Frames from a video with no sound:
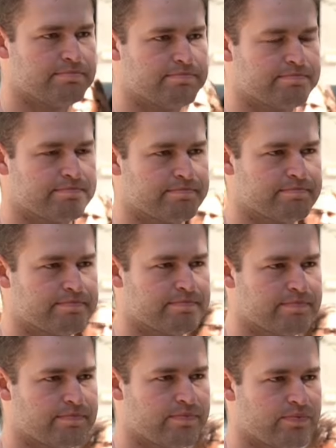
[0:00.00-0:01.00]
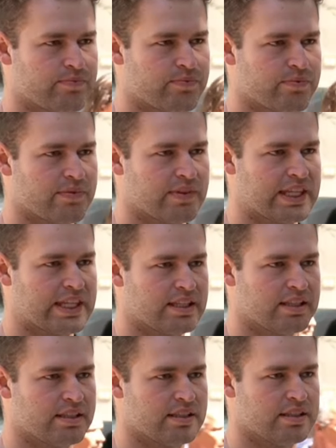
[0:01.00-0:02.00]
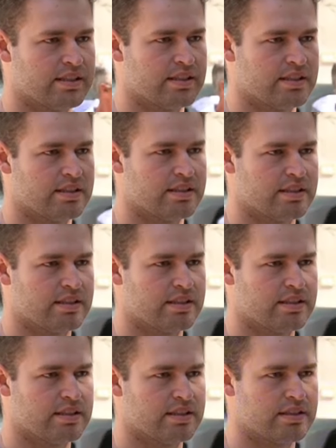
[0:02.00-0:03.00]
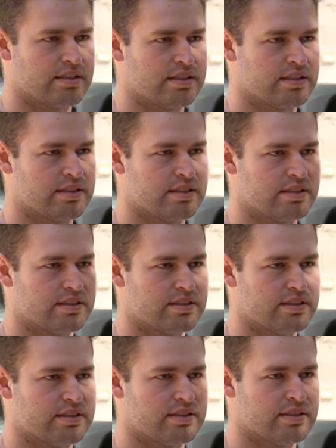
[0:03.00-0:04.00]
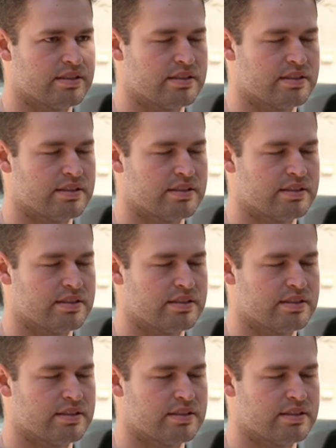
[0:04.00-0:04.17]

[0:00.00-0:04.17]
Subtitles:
(not speaking)